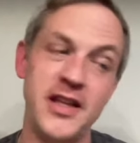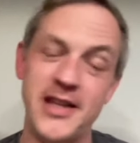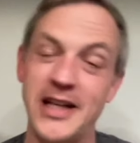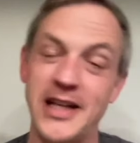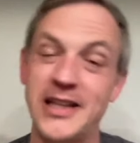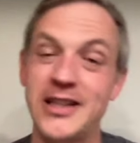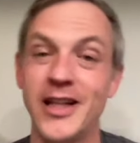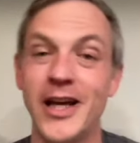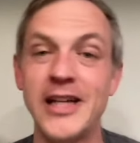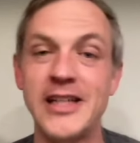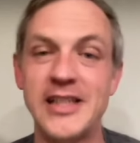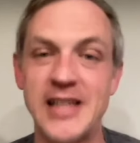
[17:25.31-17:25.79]

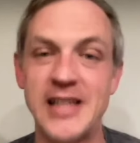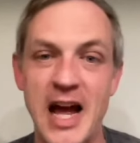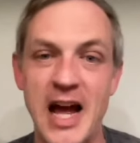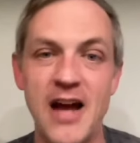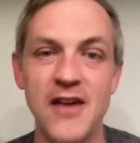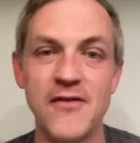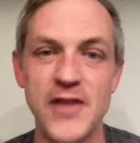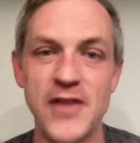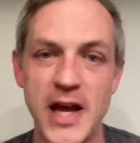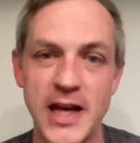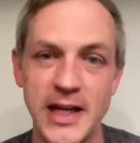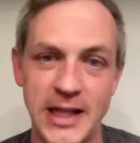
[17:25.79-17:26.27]
they'd like to
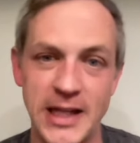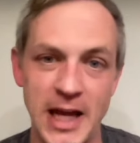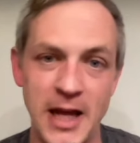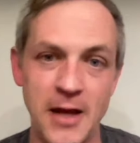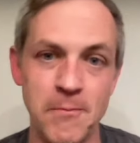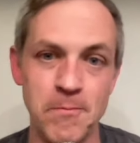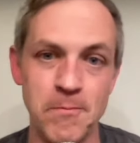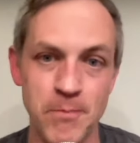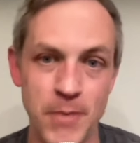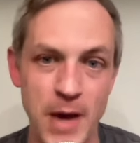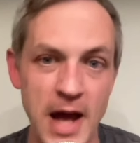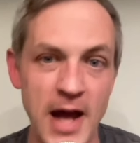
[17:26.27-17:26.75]
have that
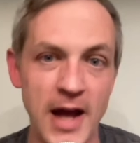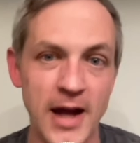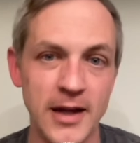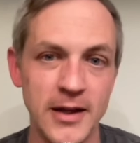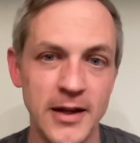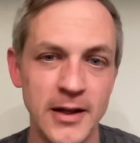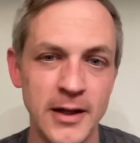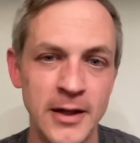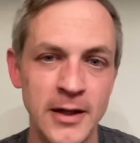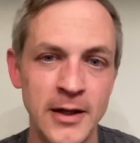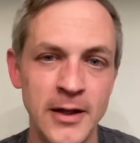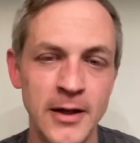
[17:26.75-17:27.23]
game back?